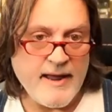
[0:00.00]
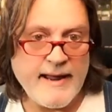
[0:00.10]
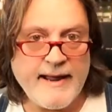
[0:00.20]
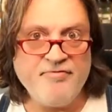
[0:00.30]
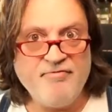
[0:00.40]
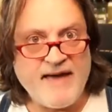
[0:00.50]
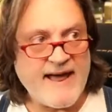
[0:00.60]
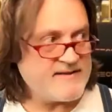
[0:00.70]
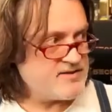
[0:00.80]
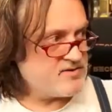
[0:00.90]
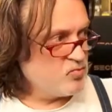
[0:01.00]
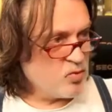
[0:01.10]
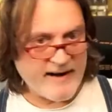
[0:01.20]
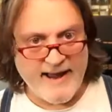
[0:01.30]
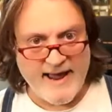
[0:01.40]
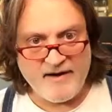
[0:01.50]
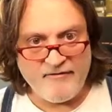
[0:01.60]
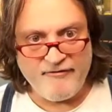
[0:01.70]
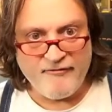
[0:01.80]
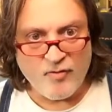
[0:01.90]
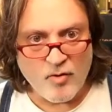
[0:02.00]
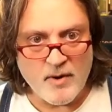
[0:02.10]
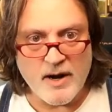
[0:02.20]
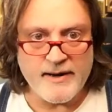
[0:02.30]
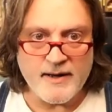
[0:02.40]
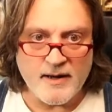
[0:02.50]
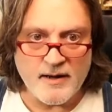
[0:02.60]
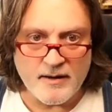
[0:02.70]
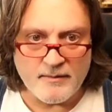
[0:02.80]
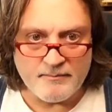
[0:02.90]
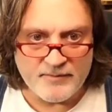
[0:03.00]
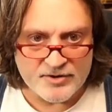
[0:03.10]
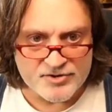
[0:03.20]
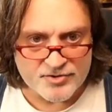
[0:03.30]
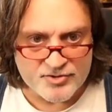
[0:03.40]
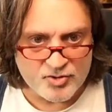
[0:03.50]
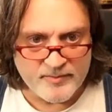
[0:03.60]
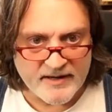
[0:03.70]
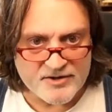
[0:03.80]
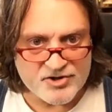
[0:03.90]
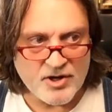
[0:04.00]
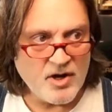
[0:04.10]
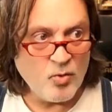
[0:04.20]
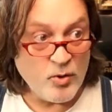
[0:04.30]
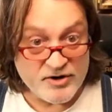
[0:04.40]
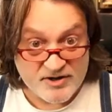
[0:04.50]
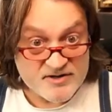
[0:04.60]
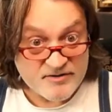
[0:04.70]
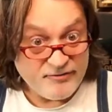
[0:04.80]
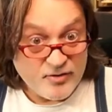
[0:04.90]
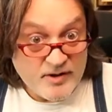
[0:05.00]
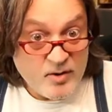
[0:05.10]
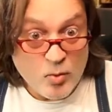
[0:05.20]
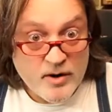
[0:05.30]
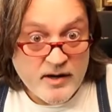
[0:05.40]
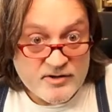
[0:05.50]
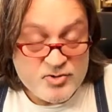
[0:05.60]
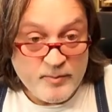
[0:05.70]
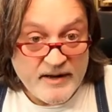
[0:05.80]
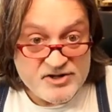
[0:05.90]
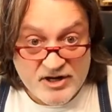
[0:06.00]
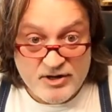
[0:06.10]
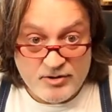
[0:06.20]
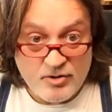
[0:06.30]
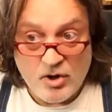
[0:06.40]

And that's what I have for my uh, miniature tool bench, which is a fully working tool bench in